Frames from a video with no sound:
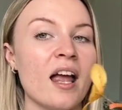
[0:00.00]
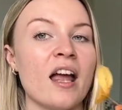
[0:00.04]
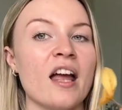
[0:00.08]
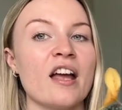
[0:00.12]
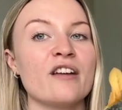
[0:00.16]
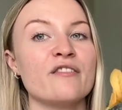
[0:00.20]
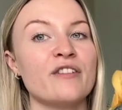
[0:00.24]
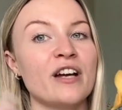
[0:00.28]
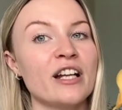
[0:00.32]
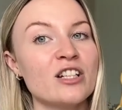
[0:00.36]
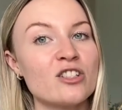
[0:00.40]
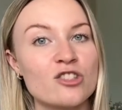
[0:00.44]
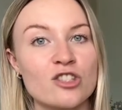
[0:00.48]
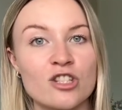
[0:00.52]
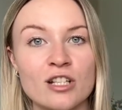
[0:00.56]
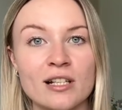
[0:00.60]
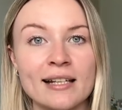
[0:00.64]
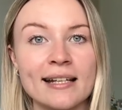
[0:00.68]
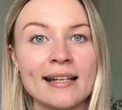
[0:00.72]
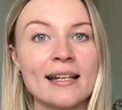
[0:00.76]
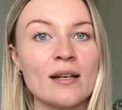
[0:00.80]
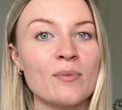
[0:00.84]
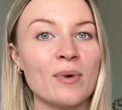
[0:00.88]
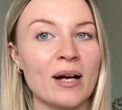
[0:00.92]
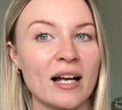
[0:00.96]

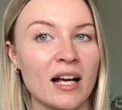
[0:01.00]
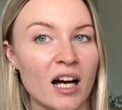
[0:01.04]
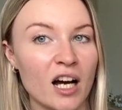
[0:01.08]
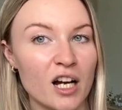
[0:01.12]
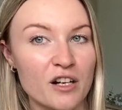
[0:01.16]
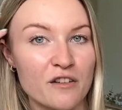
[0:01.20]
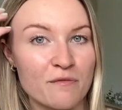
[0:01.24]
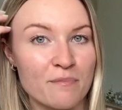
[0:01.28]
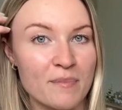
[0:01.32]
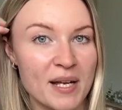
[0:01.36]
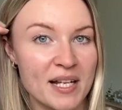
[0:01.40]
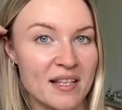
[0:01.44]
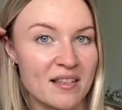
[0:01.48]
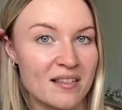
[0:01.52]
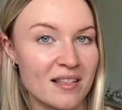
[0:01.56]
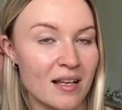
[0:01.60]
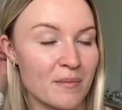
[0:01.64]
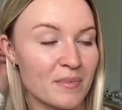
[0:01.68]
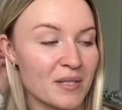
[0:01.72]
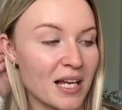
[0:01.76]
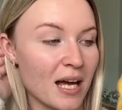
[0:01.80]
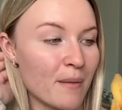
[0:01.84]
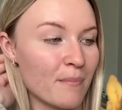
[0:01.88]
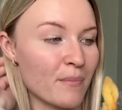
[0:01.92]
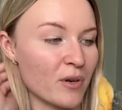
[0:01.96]
eventually when kind of
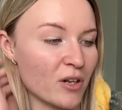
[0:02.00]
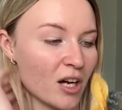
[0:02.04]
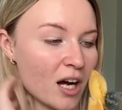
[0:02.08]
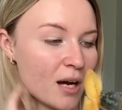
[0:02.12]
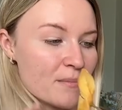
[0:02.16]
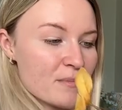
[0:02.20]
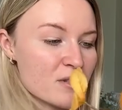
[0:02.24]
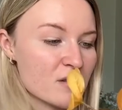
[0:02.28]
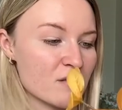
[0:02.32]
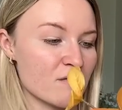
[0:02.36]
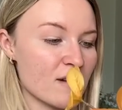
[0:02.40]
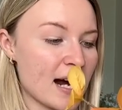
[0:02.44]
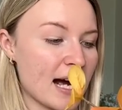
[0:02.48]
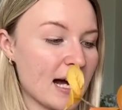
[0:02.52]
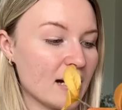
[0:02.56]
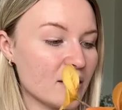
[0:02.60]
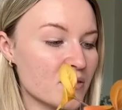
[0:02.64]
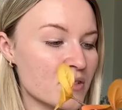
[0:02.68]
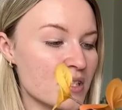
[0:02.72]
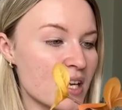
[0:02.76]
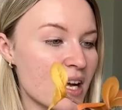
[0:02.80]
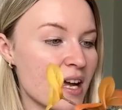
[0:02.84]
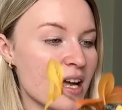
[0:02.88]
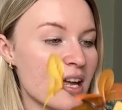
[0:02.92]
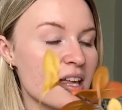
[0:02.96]
mid-September comes
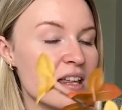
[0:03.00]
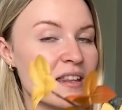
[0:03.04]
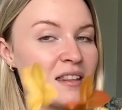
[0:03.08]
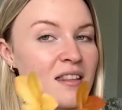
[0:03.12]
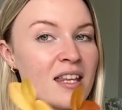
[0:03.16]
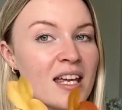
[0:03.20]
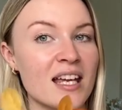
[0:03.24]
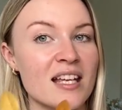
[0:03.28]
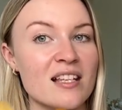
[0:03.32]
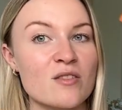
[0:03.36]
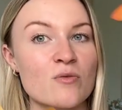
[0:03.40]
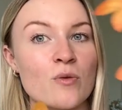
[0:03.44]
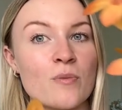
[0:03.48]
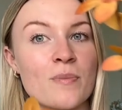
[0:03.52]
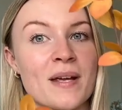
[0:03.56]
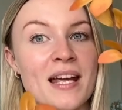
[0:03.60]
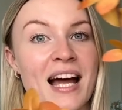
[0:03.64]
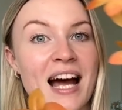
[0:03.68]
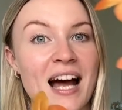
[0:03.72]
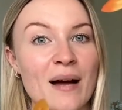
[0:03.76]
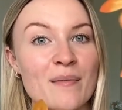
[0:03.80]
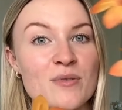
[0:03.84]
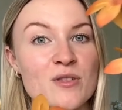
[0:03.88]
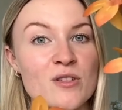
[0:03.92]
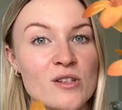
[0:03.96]
around, these would be
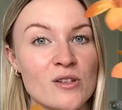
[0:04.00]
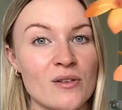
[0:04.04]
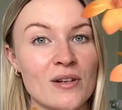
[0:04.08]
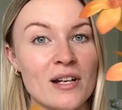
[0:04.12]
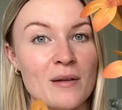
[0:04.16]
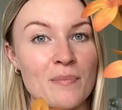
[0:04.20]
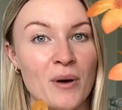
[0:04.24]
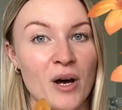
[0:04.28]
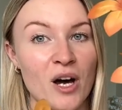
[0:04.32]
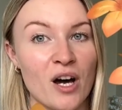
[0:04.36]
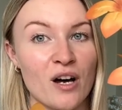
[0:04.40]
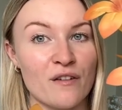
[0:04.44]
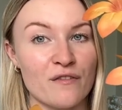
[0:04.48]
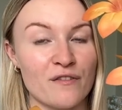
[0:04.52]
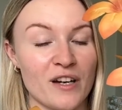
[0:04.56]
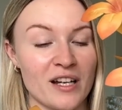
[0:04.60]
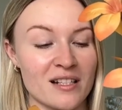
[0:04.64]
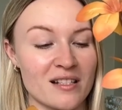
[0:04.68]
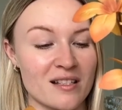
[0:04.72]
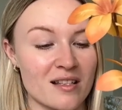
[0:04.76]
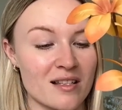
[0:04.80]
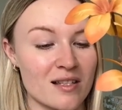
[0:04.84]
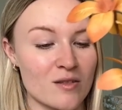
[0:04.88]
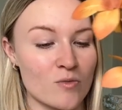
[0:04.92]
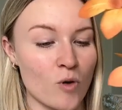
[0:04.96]
absolutely
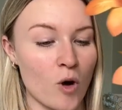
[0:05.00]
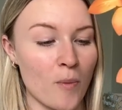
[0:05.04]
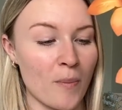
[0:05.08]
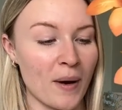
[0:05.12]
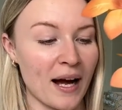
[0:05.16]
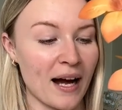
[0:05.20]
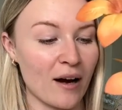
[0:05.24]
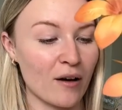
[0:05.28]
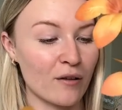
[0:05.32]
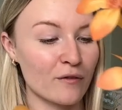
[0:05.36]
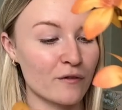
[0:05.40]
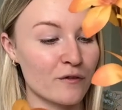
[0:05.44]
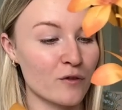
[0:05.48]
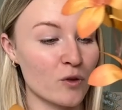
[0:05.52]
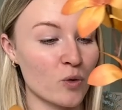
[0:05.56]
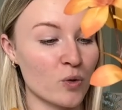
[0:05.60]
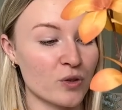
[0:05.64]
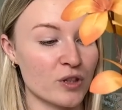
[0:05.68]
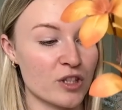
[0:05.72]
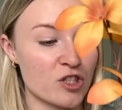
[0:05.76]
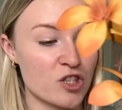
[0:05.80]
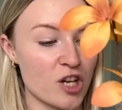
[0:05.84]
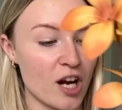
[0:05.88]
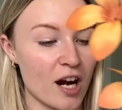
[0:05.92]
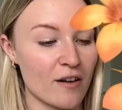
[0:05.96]
perfect to swap out for
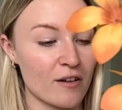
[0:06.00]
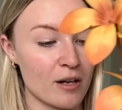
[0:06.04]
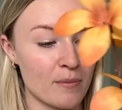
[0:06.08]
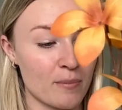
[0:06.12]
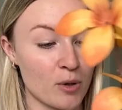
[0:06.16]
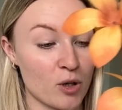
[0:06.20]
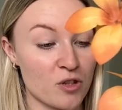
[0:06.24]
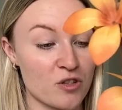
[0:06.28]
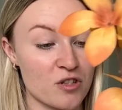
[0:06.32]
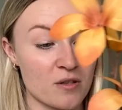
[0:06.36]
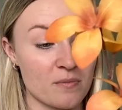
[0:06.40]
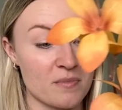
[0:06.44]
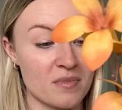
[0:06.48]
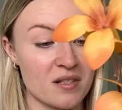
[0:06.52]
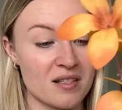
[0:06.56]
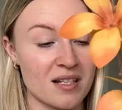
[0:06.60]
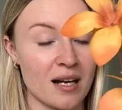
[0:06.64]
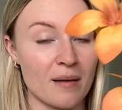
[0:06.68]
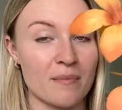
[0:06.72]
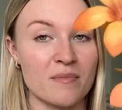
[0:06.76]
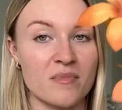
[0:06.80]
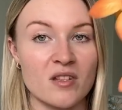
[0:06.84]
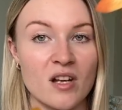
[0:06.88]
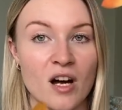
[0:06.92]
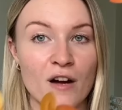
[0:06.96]
the cherry blossom
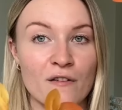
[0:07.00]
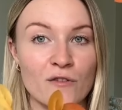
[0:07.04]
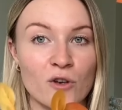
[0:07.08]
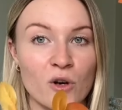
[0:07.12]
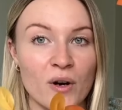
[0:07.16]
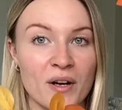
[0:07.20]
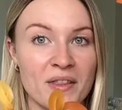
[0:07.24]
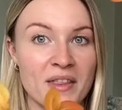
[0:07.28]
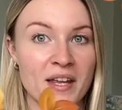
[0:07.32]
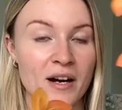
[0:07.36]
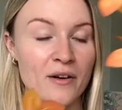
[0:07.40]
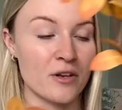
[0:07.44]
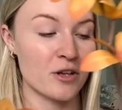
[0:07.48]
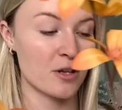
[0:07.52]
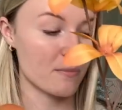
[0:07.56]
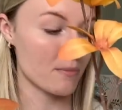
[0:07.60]
stems that I've got in there at the